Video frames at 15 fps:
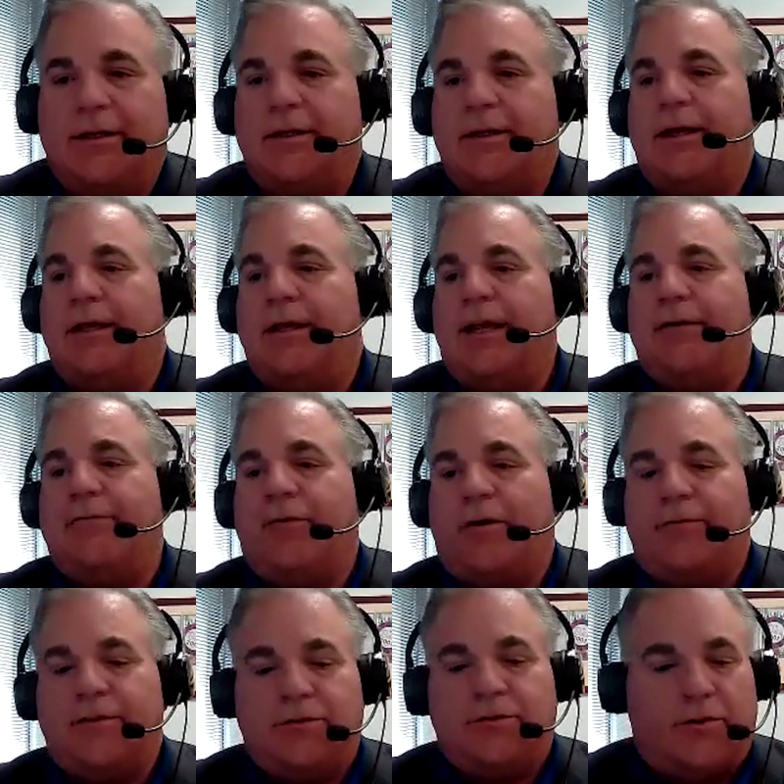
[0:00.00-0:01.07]
and I've
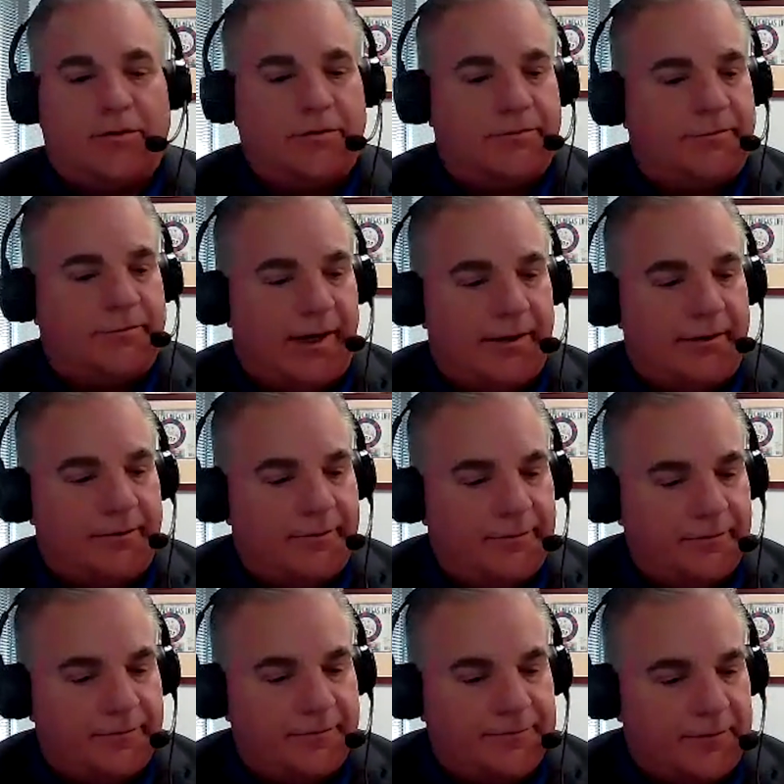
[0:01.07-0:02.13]
always told my
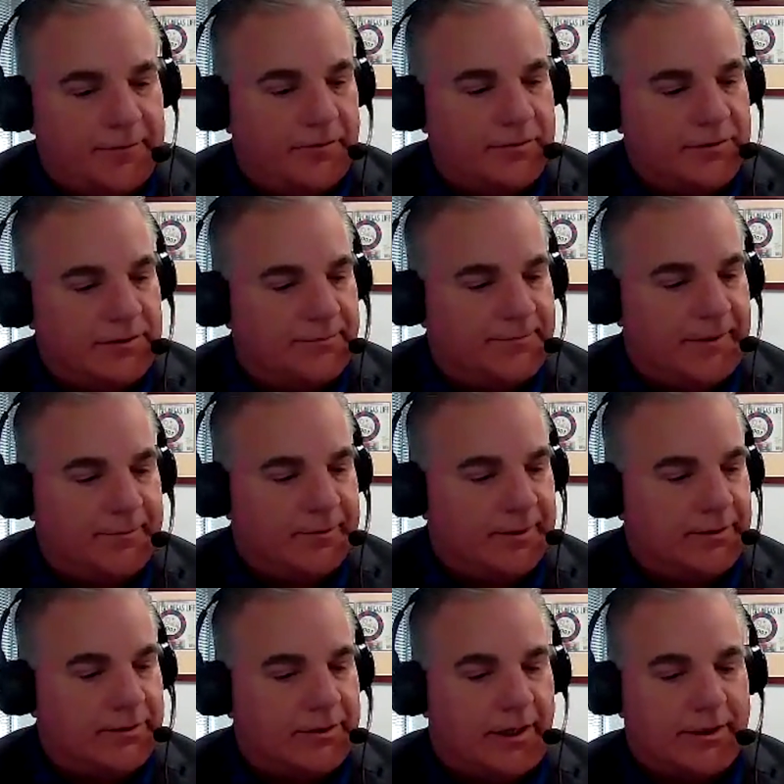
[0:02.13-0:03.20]
folks and the people that
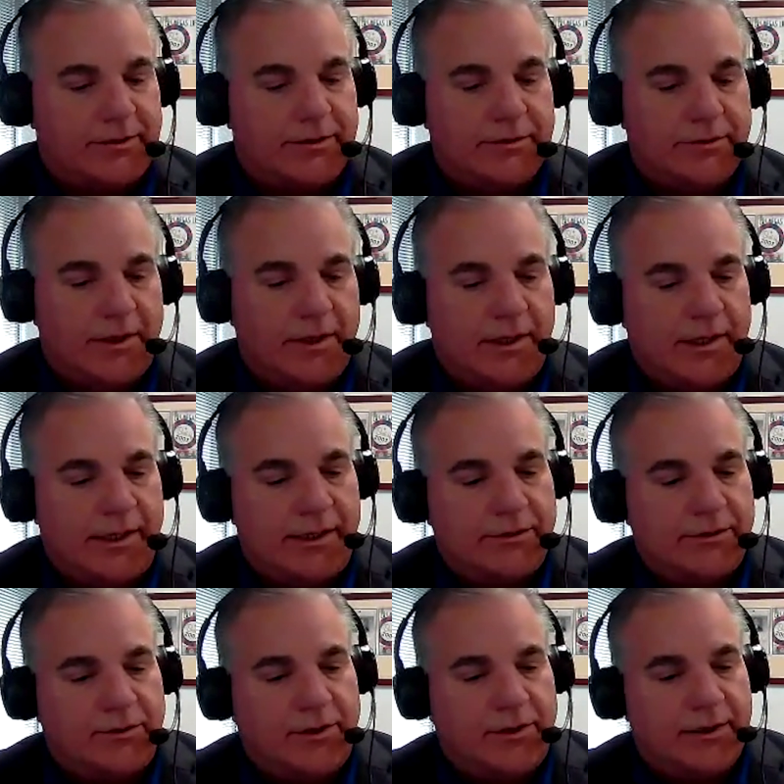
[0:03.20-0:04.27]
I talk to
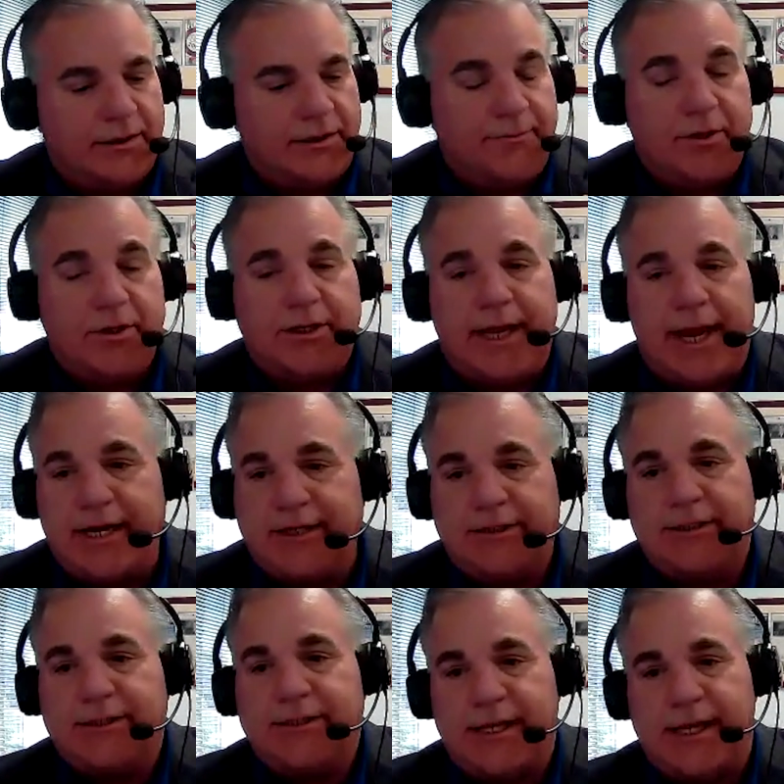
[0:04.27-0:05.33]
is, look,
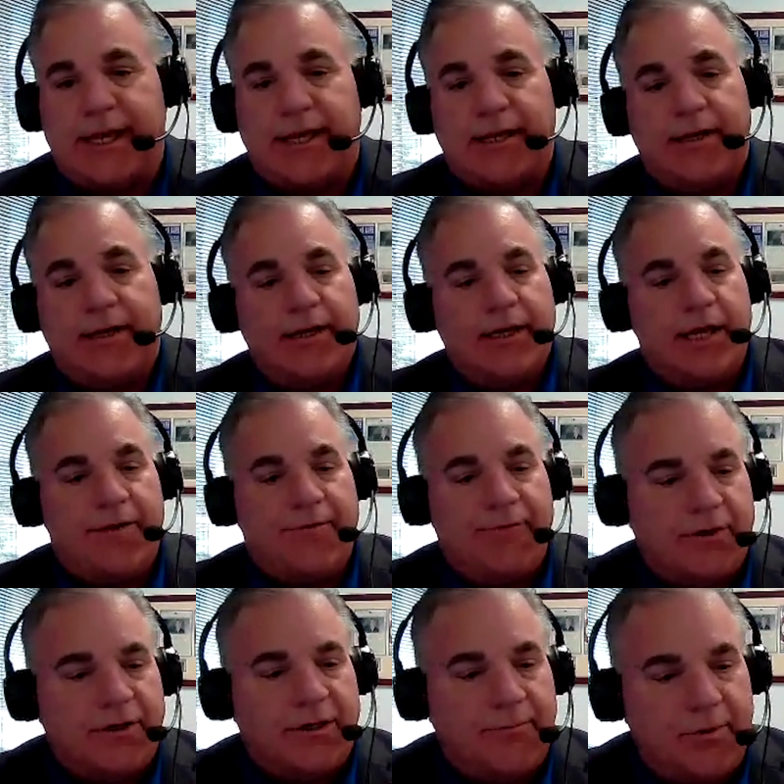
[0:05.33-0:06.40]
communication is key. If
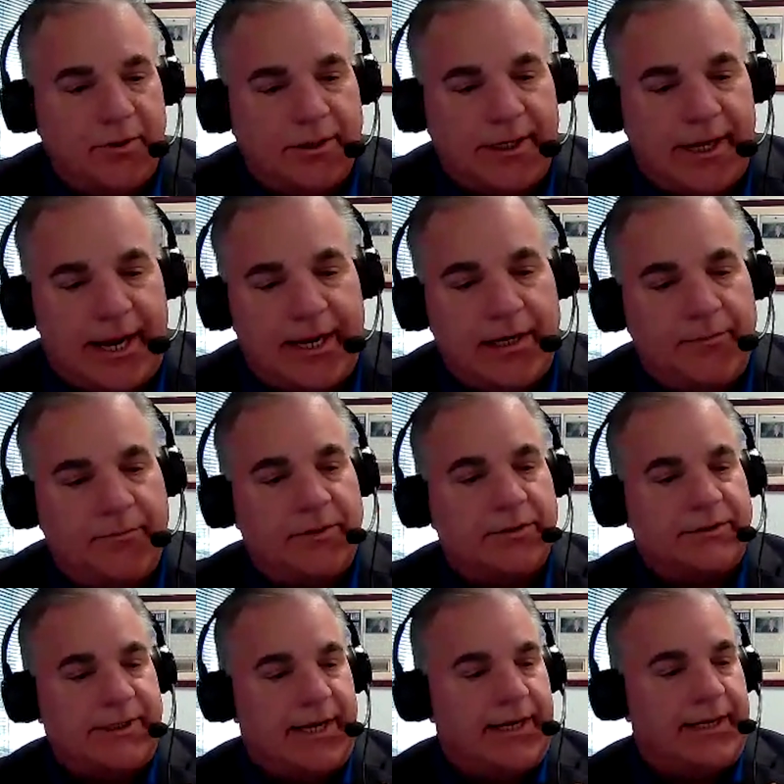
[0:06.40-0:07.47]
you're communicating with
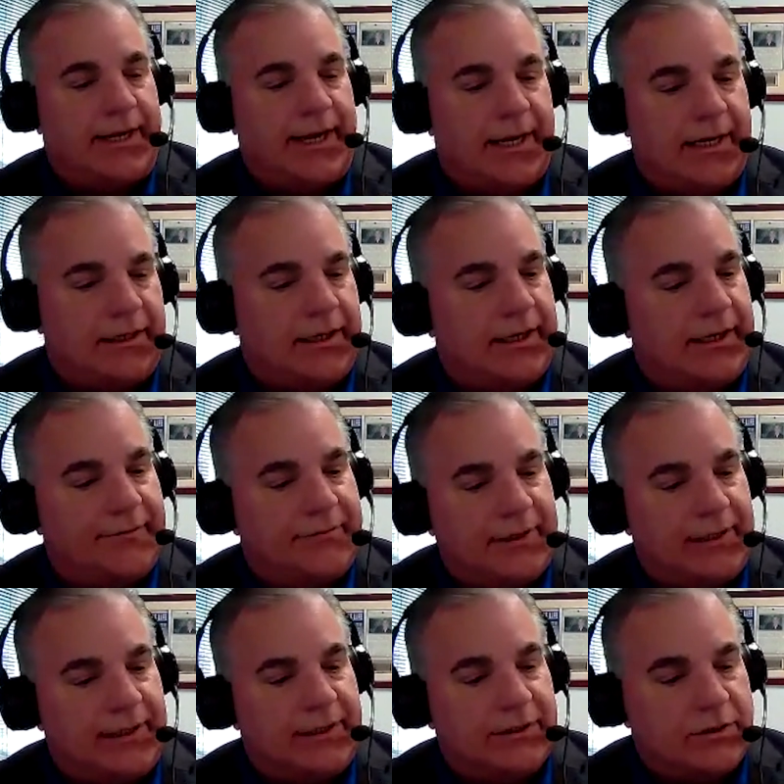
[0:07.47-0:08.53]
your tenant and
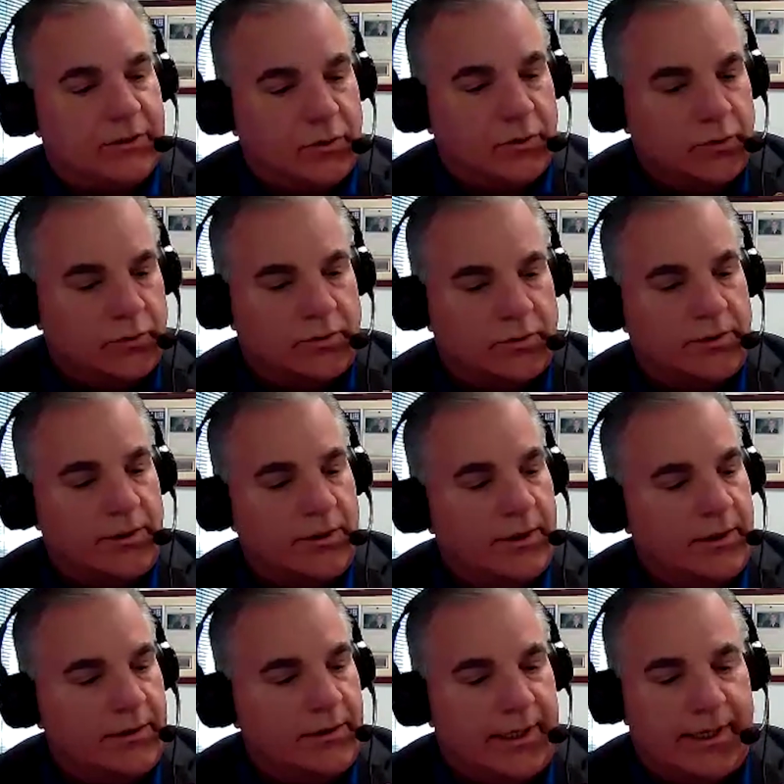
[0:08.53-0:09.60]
everything is cool,
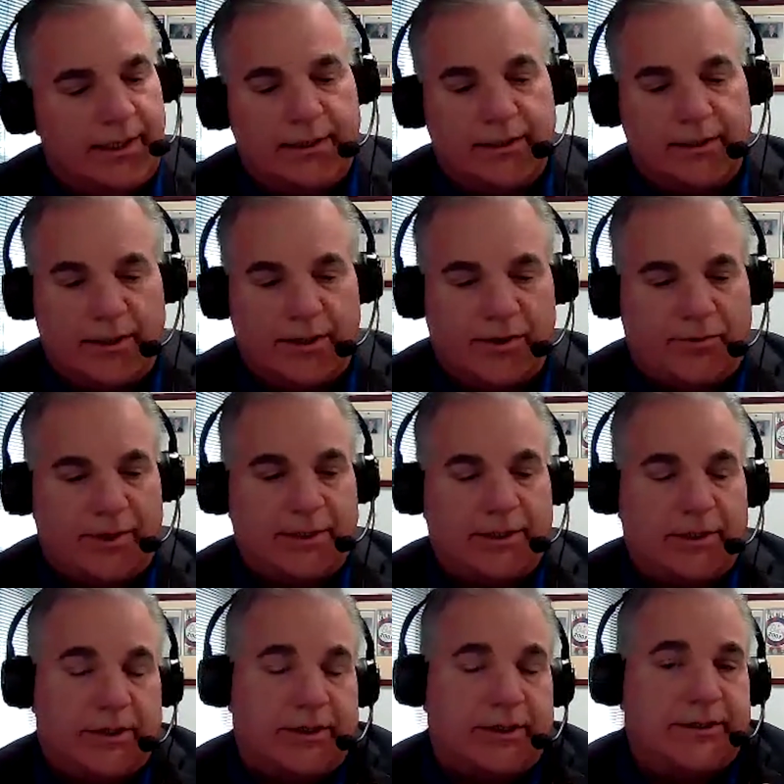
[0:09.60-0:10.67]
then you know what,
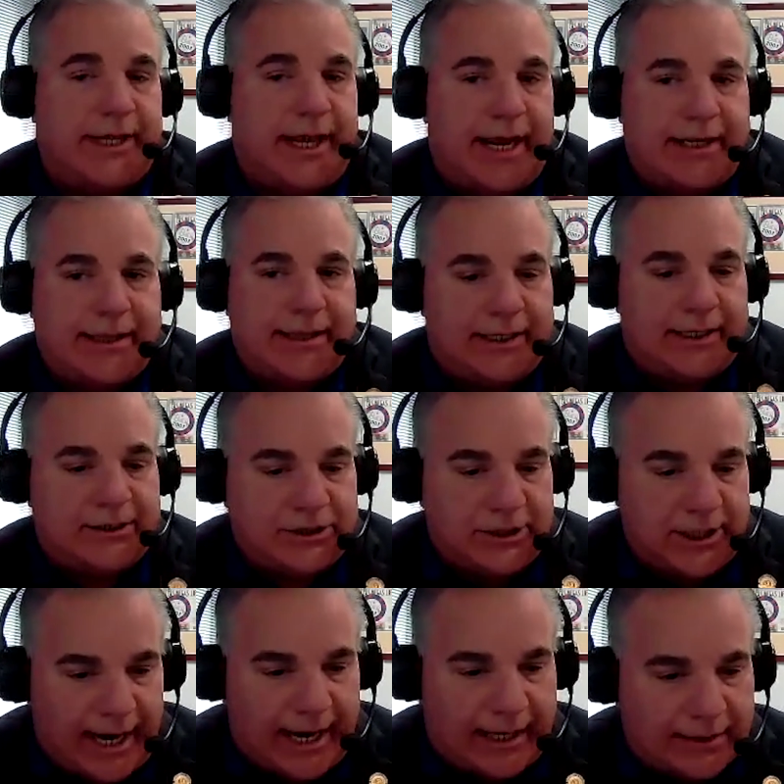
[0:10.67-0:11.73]
you can take that
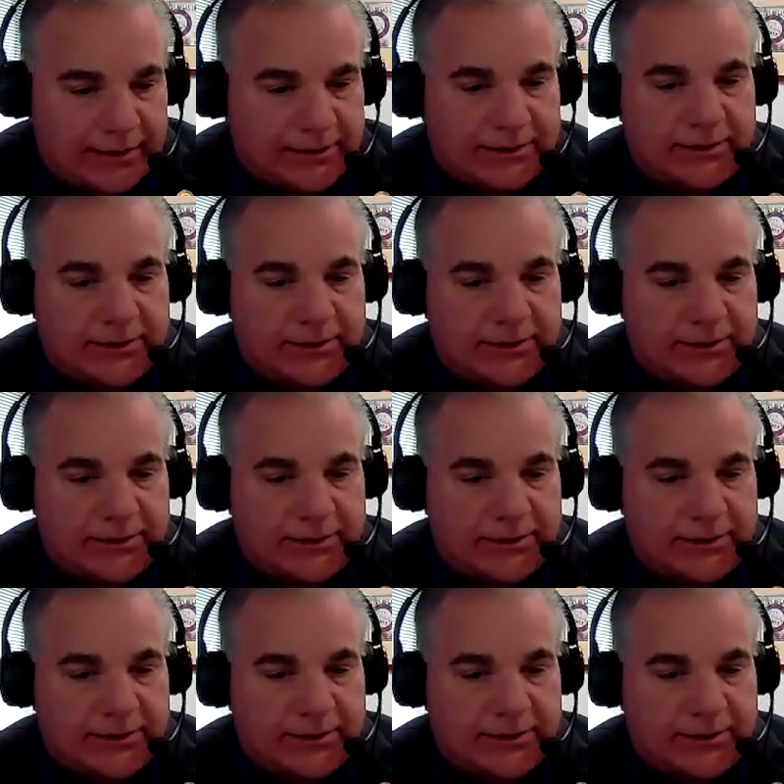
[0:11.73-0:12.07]
chance.